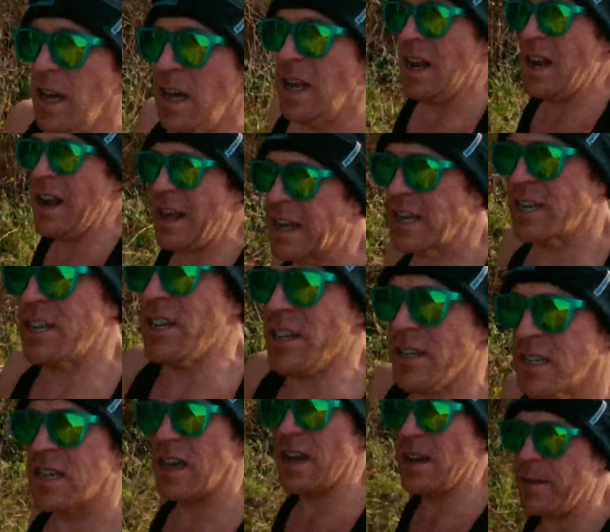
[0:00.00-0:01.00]

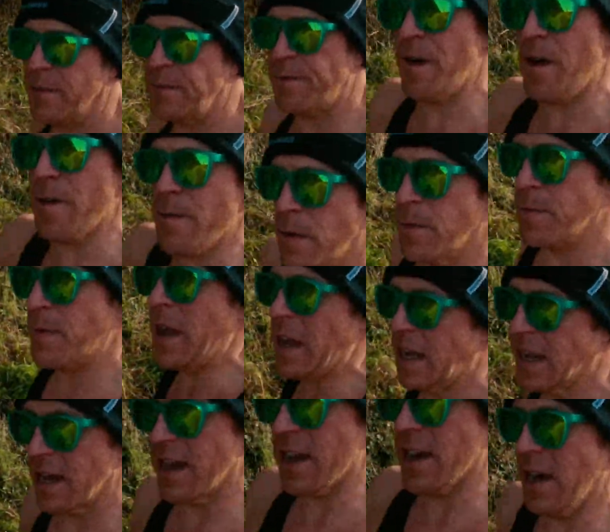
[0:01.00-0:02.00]
lectures in film and
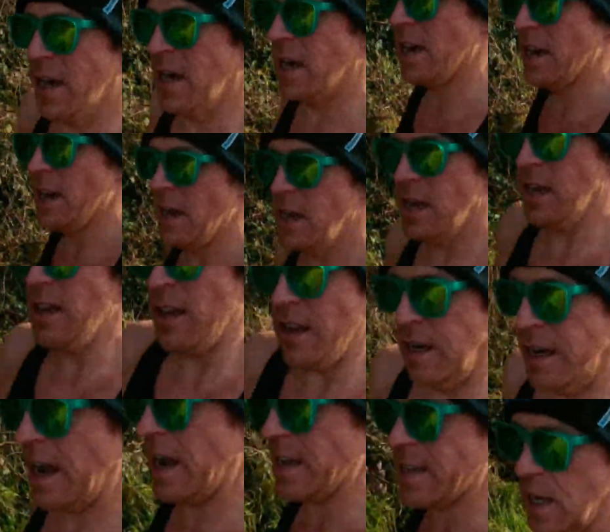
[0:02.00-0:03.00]
media
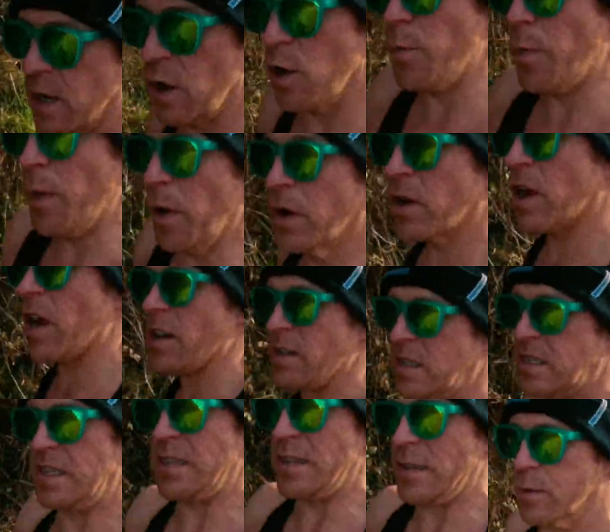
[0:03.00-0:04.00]
and has a whole
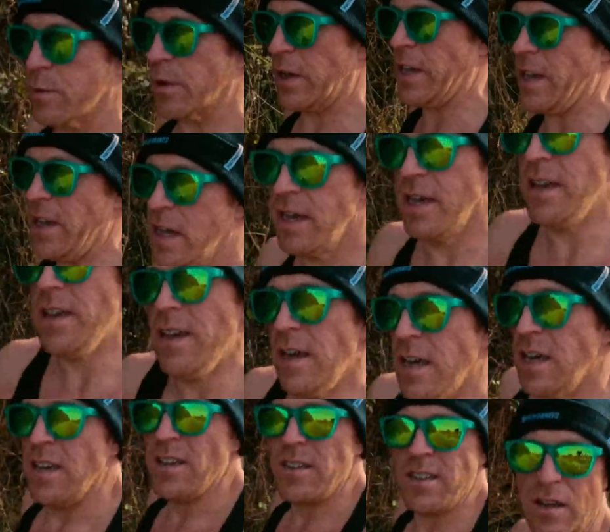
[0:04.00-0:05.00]
podcasting suite.
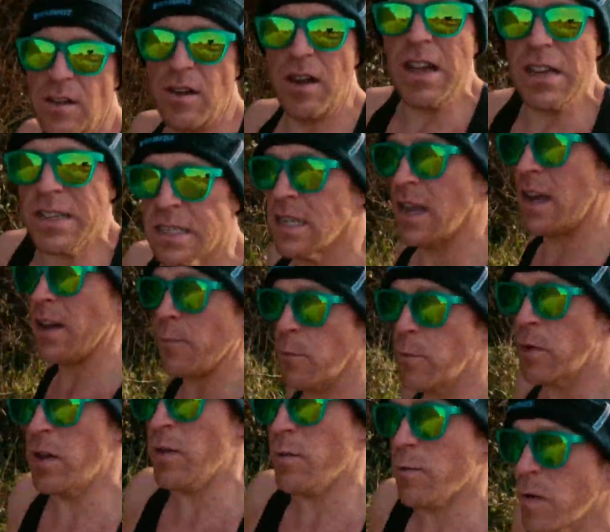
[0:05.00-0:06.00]
So last night
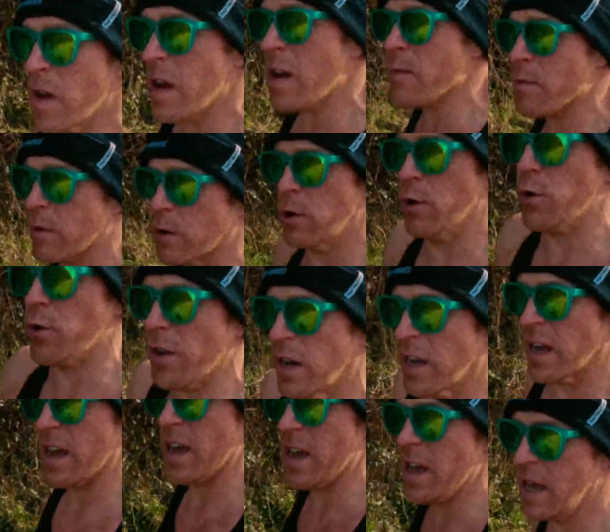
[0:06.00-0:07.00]
we re-recorded
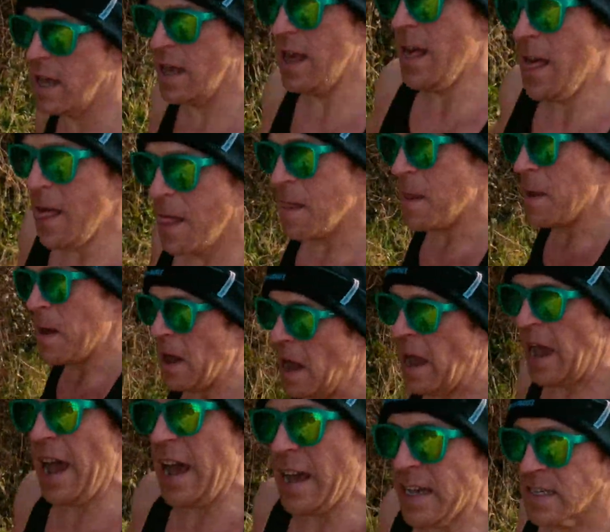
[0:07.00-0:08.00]
it
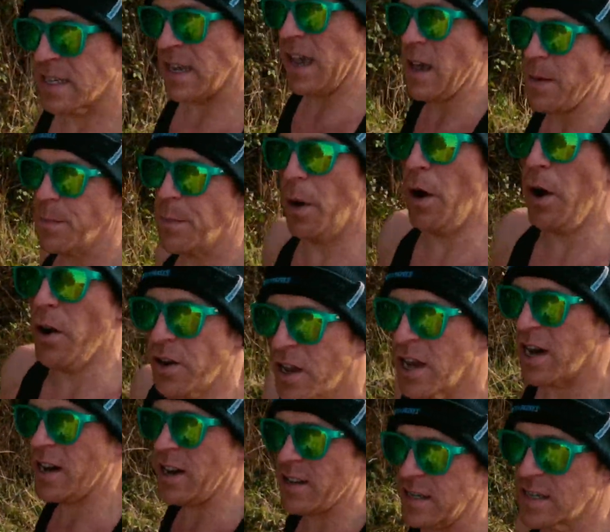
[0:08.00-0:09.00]
as a
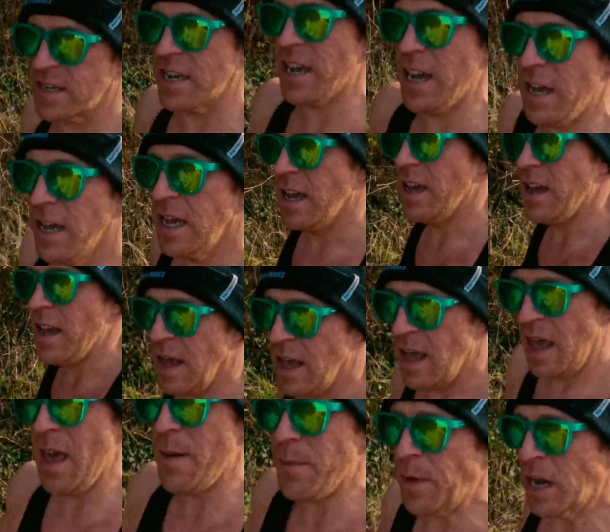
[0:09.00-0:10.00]
podcast.
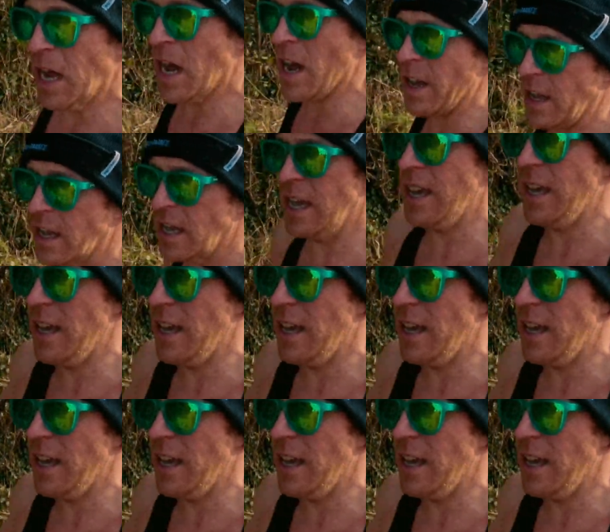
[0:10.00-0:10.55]
Him and I,